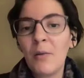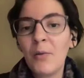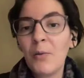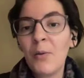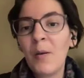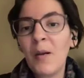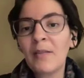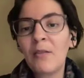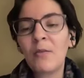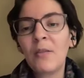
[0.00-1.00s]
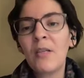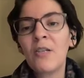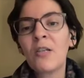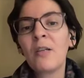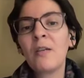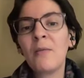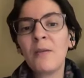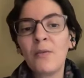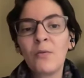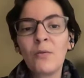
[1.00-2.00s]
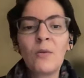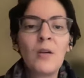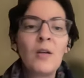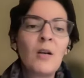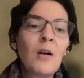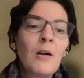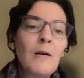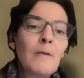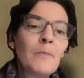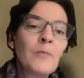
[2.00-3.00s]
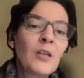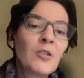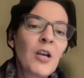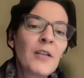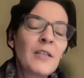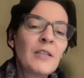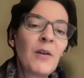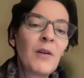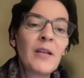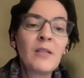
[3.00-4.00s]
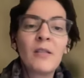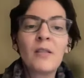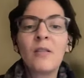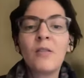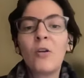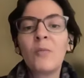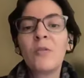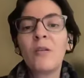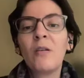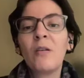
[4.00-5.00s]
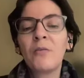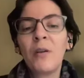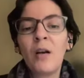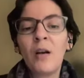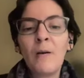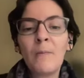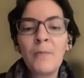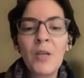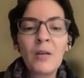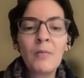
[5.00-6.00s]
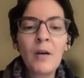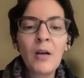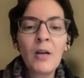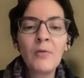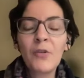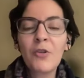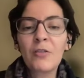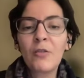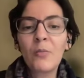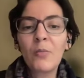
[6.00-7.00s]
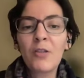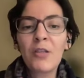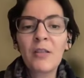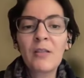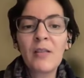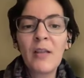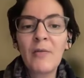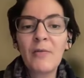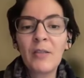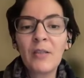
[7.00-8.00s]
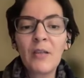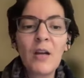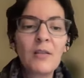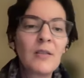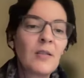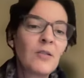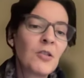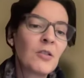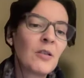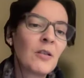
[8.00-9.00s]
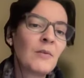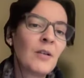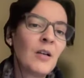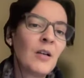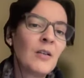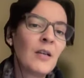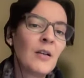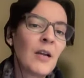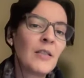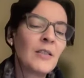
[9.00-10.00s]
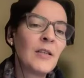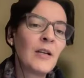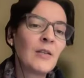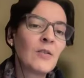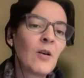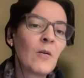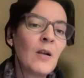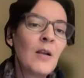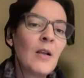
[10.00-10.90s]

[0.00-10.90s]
through the Belt and Road Initiative and through Chinese finances in terms of infrastructure projects in the African continent, just to give an idea. So